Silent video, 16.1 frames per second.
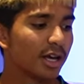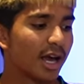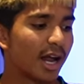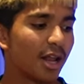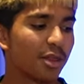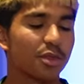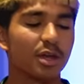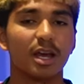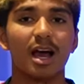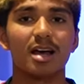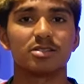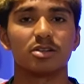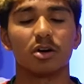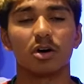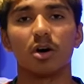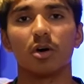And I think
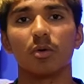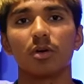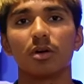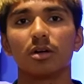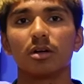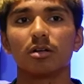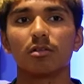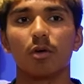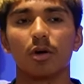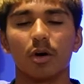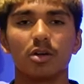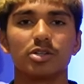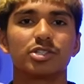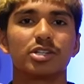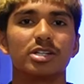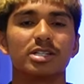as a whole, Roy
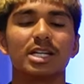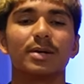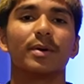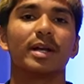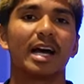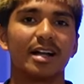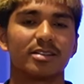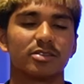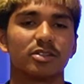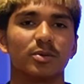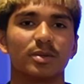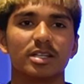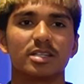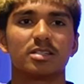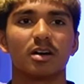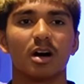Hodgson did what he had to do
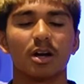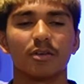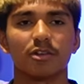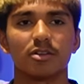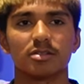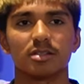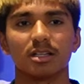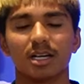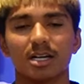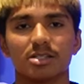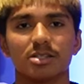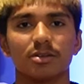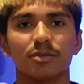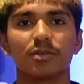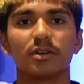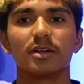with this side across the last
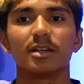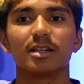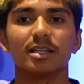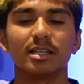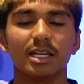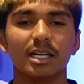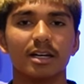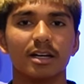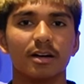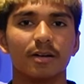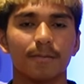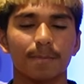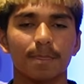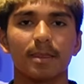sort of year.